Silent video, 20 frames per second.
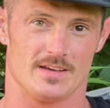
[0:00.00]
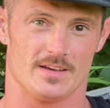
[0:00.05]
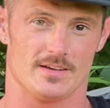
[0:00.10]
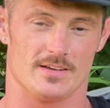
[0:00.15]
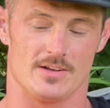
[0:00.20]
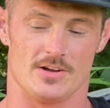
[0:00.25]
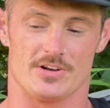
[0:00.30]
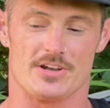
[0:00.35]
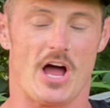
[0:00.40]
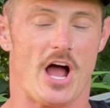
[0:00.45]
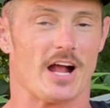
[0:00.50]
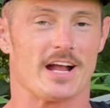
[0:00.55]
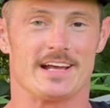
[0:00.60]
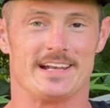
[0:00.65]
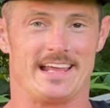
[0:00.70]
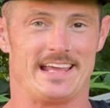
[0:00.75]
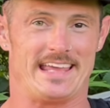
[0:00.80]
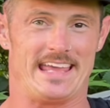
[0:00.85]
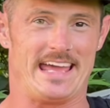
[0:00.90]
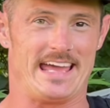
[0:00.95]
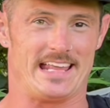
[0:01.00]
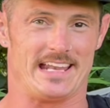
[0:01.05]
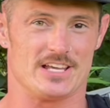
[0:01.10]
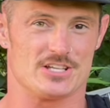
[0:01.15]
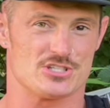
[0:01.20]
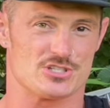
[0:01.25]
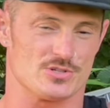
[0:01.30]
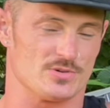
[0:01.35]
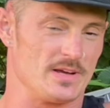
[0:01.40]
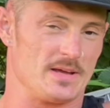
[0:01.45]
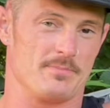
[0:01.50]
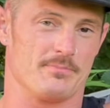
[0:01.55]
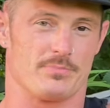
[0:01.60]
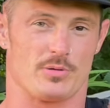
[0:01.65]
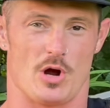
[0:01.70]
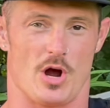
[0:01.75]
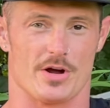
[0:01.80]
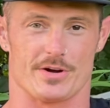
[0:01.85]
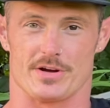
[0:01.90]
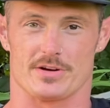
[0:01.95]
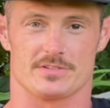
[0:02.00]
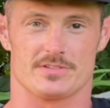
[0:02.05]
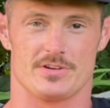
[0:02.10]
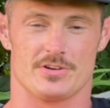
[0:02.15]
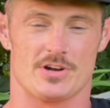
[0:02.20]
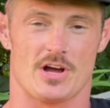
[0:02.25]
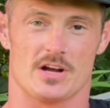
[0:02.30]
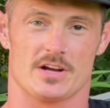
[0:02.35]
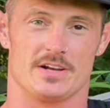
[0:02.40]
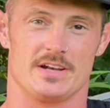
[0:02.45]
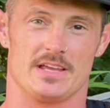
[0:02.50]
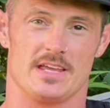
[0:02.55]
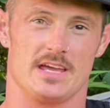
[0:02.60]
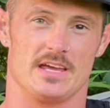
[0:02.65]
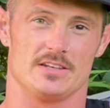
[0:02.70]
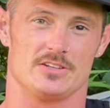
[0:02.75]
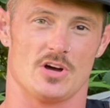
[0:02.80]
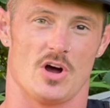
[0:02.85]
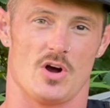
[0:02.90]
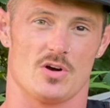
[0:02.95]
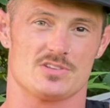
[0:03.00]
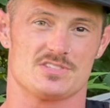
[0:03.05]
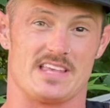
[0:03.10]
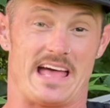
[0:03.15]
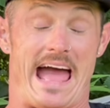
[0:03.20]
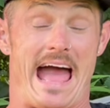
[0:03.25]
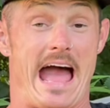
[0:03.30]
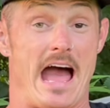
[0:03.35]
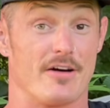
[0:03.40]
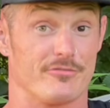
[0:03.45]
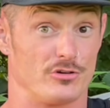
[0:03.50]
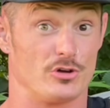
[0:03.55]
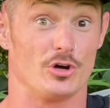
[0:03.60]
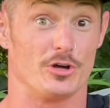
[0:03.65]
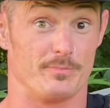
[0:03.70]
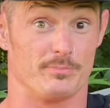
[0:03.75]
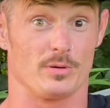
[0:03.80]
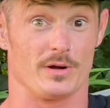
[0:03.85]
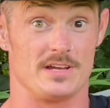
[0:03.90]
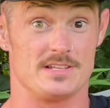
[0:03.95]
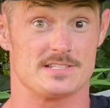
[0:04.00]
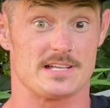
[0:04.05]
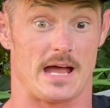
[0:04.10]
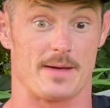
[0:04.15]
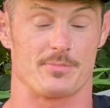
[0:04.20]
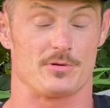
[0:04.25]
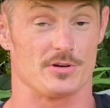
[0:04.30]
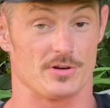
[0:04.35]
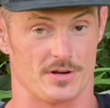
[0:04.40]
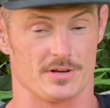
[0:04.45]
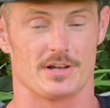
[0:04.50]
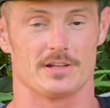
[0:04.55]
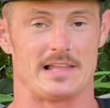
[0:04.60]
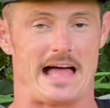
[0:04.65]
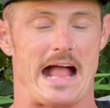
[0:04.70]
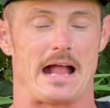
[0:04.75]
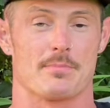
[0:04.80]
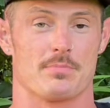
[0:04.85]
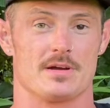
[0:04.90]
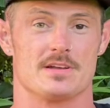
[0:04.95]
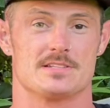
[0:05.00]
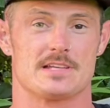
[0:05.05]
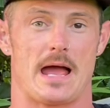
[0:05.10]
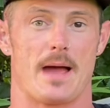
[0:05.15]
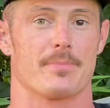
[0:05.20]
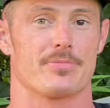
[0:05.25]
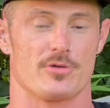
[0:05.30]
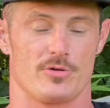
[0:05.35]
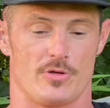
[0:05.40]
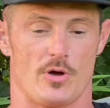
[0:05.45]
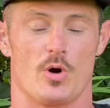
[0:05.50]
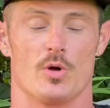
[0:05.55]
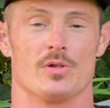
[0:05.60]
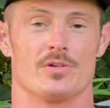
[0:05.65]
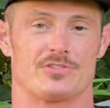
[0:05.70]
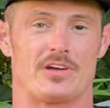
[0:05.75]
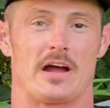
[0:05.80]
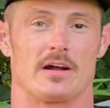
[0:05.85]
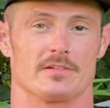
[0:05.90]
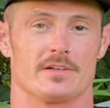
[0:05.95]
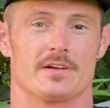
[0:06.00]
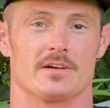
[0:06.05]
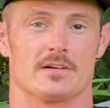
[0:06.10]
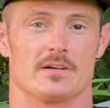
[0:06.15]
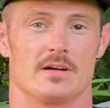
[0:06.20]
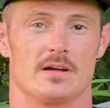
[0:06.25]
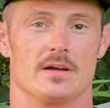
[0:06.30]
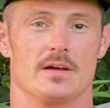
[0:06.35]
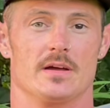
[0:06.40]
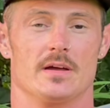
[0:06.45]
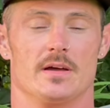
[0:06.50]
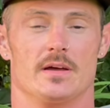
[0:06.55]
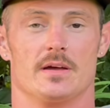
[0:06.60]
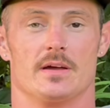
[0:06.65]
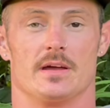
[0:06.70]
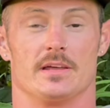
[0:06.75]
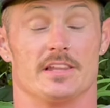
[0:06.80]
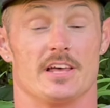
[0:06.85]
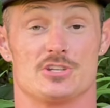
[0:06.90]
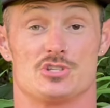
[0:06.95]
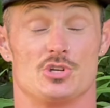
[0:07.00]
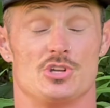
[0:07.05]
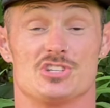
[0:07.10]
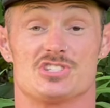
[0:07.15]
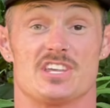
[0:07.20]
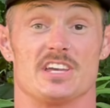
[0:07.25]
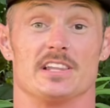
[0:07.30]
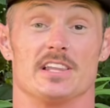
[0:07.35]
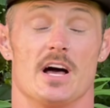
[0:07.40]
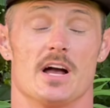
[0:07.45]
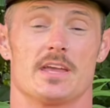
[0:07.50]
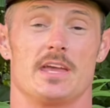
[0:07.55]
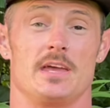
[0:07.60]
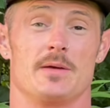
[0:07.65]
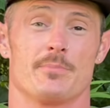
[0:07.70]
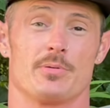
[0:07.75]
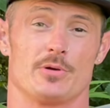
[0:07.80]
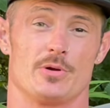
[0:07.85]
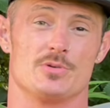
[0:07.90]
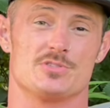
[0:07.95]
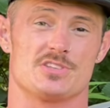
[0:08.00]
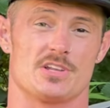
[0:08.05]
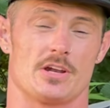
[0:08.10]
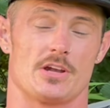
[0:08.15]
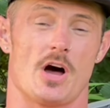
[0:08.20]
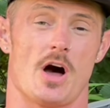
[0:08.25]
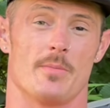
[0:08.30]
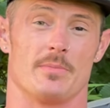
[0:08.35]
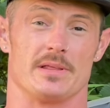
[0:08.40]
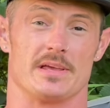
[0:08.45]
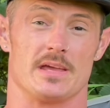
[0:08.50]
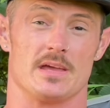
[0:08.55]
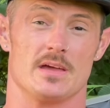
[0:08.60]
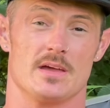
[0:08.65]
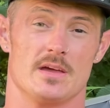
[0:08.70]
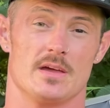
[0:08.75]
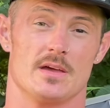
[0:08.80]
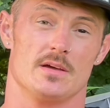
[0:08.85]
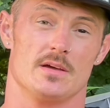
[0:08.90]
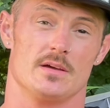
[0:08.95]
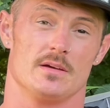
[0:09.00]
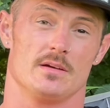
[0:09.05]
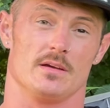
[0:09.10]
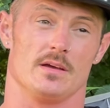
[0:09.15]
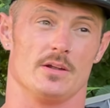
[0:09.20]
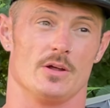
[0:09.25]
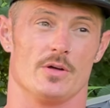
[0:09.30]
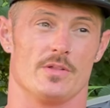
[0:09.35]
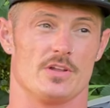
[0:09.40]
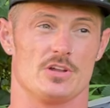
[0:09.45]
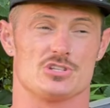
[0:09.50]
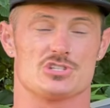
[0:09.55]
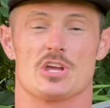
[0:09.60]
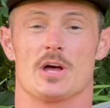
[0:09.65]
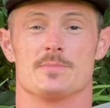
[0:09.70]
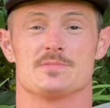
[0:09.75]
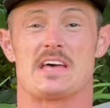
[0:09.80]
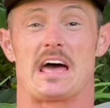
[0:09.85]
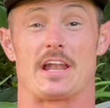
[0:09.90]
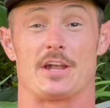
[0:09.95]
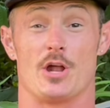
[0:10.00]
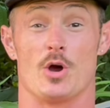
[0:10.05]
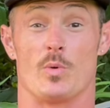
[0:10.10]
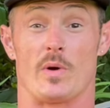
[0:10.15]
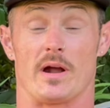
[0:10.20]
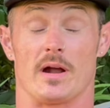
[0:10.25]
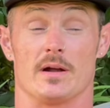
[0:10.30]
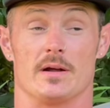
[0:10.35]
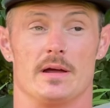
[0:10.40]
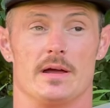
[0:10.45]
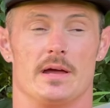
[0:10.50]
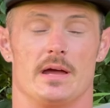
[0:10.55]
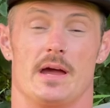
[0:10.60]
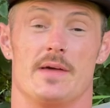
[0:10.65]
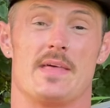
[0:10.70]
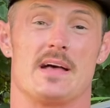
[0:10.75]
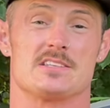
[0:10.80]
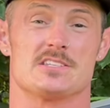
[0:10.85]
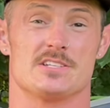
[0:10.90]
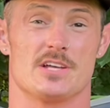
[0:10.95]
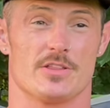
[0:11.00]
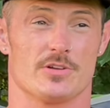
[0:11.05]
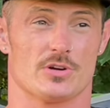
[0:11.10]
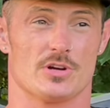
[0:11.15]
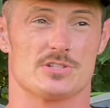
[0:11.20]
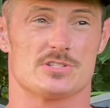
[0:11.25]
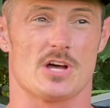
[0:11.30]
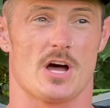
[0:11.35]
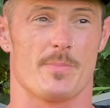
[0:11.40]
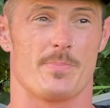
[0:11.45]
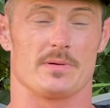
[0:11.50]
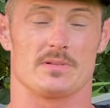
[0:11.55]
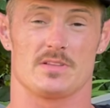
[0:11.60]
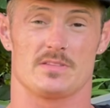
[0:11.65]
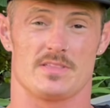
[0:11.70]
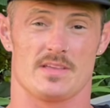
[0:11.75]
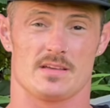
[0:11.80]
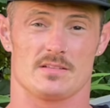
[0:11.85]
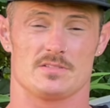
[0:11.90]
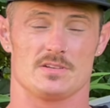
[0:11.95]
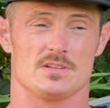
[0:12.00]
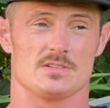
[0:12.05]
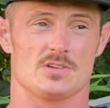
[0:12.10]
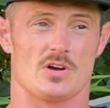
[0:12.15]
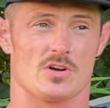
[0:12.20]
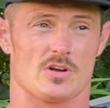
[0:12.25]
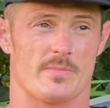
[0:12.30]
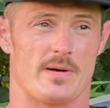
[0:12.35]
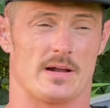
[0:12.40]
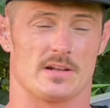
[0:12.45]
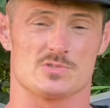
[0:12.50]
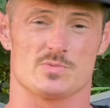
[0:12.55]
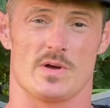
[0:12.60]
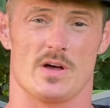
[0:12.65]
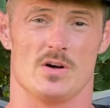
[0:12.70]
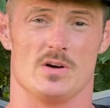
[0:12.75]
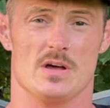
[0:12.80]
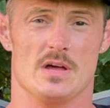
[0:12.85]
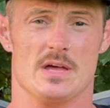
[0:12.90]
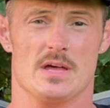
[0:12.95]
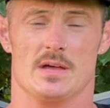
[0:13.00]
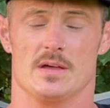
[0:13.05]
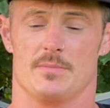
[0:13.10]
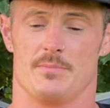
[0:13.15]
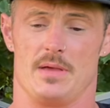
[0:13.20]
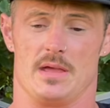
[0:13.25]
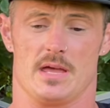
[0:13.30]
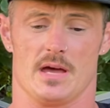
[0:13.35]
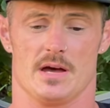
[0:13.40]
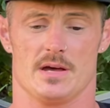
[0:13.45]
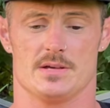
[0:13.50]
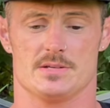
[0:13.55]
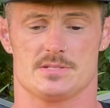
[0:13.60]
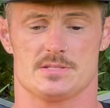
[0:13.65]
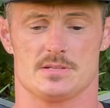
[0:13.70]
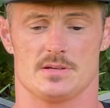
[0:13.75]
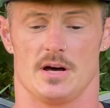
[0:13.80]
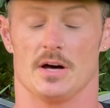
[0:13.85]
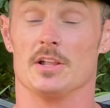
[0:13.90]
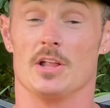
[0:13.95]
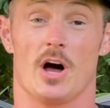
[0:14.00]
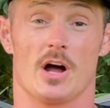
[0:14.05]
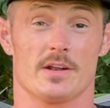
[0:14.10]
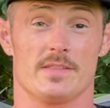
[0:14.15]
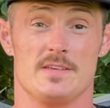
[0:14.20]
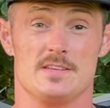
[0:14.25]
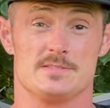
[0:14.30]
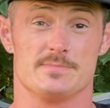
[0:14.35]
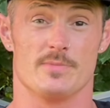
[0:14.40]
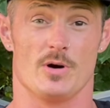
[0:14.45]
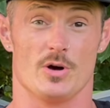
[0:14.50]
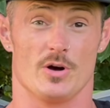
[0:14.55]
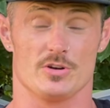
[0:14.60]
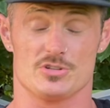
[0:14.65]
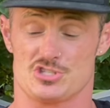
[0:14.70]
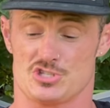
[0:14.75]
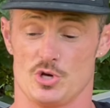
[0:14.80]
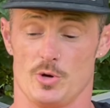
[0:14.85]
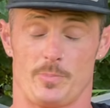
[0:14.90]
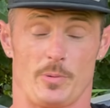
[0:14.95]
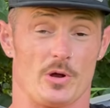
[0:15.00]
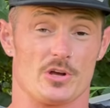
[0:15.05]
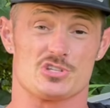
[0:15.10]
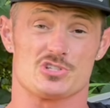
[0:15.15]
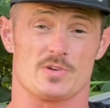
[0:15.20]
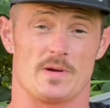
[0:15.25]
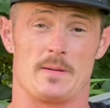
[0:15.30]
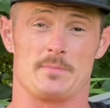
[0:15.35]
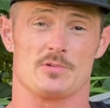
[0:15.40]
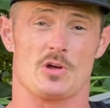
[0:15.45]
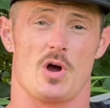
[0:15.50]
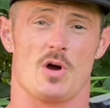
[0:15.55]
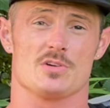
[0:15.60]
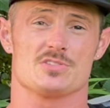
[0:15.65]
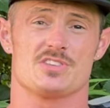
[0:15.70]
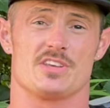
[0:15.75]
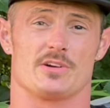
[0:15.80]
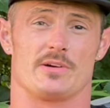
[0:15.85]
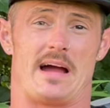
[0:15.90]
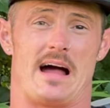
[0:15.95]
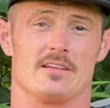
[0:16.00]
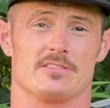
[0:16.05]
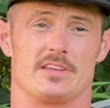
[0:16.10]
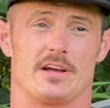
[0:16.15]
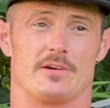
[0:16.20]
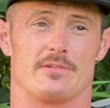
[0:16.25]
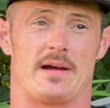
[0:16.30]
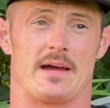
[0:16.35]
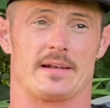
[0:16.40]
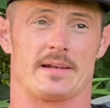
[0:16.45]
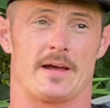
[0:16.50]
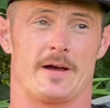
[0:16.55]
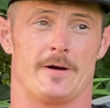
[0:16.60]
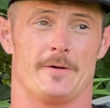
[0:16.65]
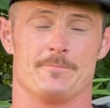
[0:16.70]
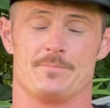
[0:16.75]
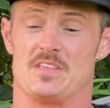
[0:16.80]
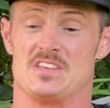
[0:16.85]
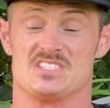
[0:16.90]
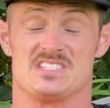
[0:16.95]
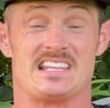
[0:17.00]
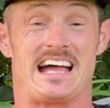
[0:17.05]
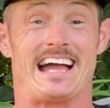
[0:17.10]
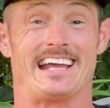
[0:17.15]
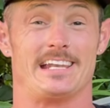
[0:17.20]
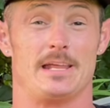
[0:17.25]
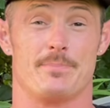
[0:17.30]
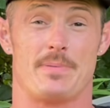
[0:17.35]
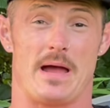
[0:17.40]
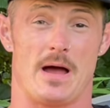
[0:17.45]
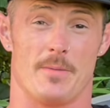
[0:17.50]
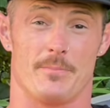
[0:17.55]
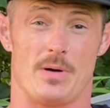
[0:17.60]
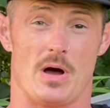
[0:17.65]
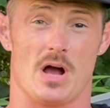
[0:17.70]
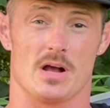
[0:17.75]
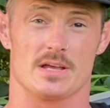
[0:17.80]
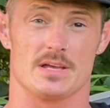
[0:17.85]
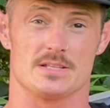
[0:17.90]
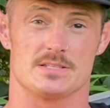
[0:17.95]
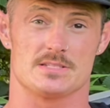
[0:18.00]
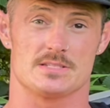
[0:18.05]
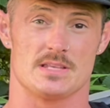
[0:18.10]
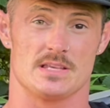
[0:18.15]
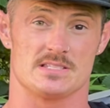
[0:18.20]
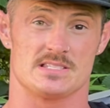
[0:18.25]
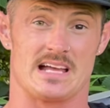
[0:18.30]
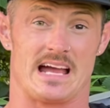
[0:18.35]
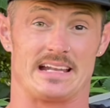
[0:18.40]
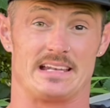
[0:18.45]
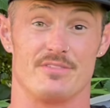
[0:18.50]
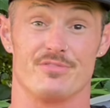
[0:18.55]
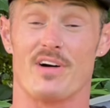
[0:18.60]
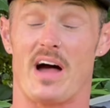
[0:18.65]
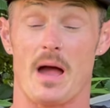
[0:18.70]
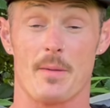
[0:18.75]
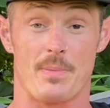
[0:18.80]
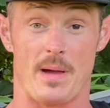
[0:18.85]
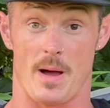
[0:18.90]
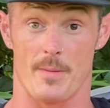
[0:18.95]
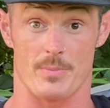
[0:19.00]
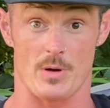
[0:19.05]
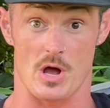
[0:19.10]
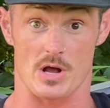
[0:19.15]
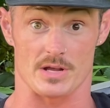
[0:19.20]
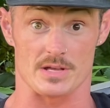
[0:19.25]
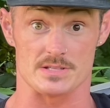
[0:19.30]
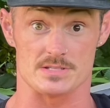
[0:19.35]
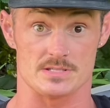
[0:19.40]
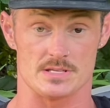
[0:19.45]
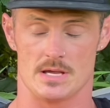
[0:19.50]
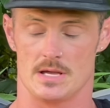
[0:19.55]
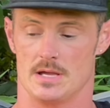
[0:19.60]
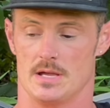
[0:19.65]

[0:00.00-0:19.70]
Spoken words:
you're not going to get extreme product. You're not going to get dogs that have good breed type. You're going to lack breed type through the whole entire litter, unless you just get lucky and produce an anomaly, you know, that just comes out of nowhere. And that's another good topic to talk about as well, because a lot of these super extreme dogs that are out there right now, these 90-pound pockets, these 95-pound pockets,